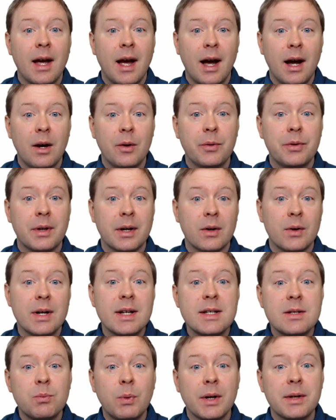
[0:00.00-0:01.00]
out there
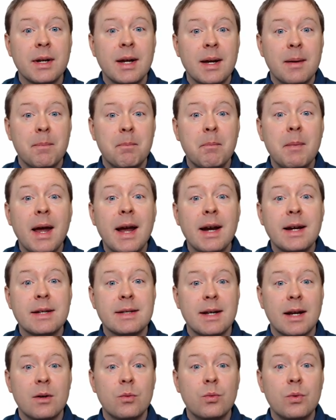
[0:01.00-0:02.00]
is what
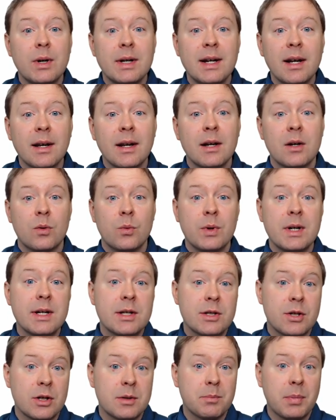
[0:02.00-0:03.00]
makes a real
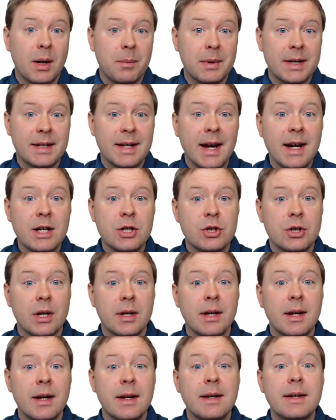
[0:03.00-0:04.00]
research publication